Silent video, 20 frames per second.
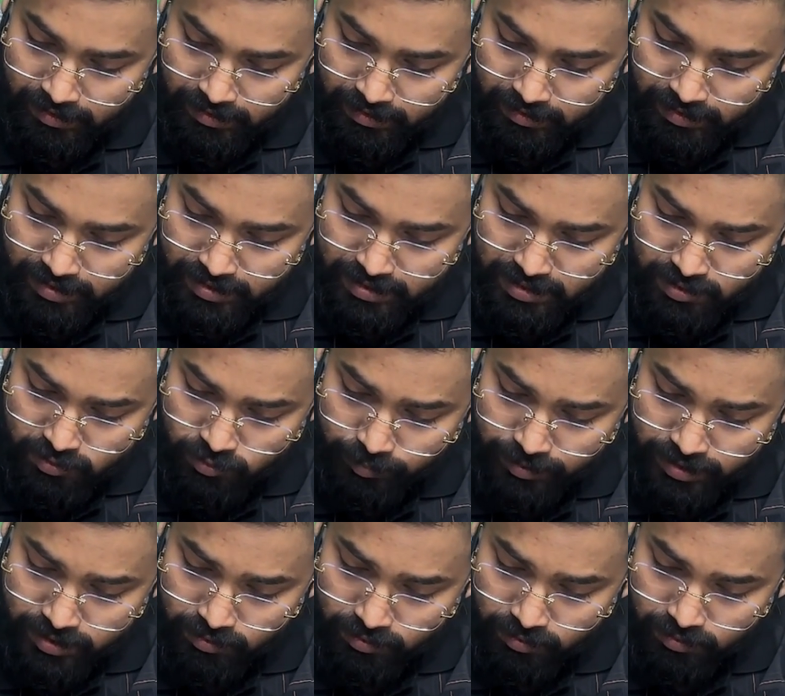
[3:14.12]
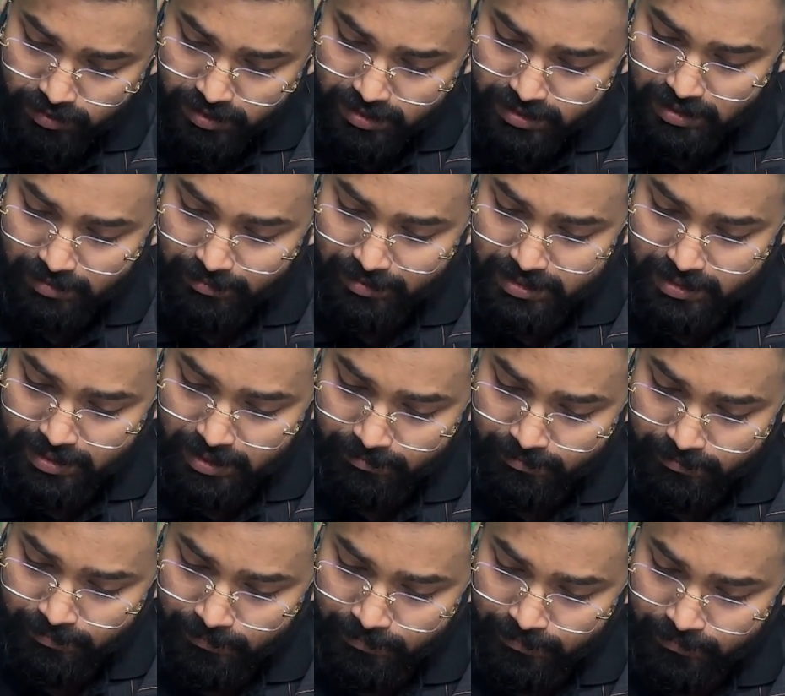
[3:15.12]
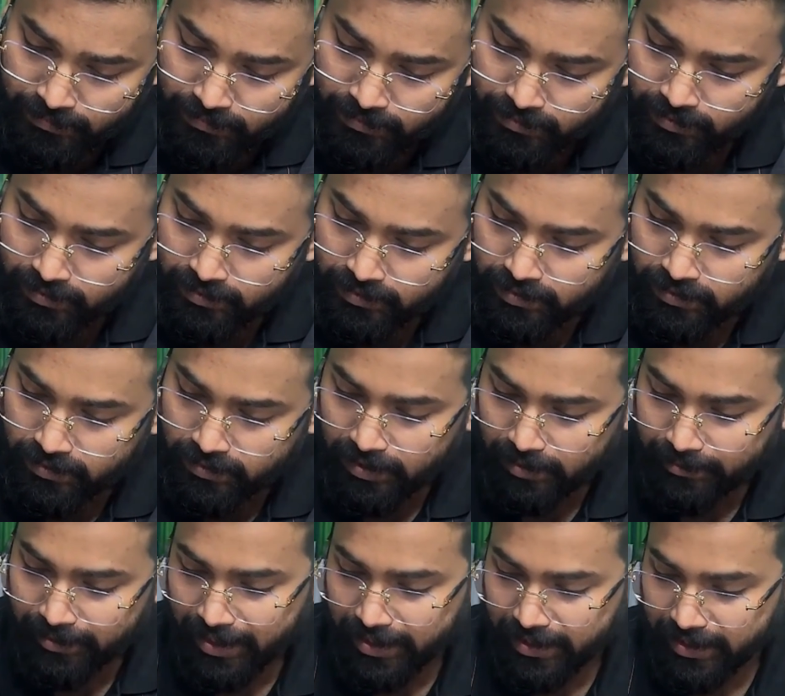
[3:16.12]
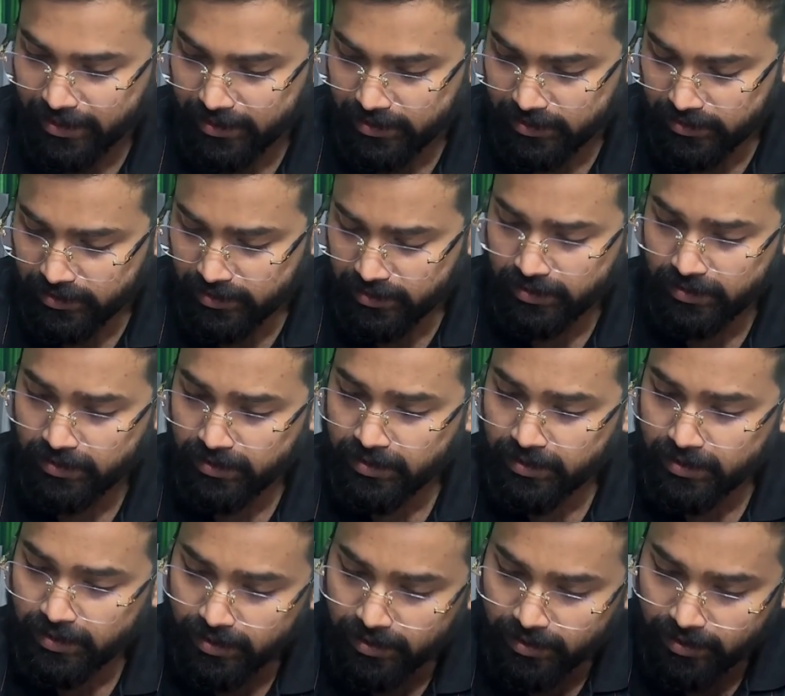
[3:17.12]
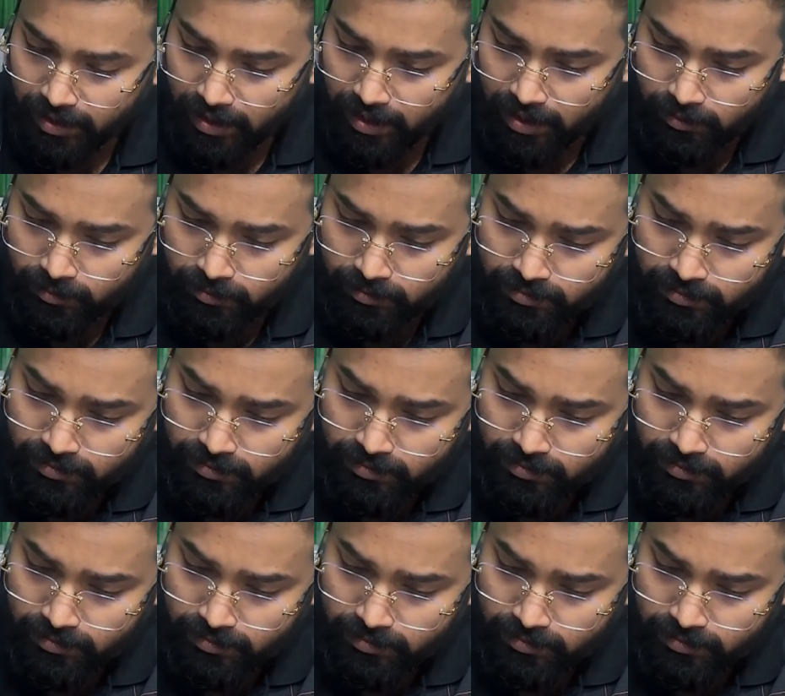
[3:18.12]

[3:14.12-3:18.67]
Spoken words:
this is Rubisco, the same enzyme, I'm writing it here. Now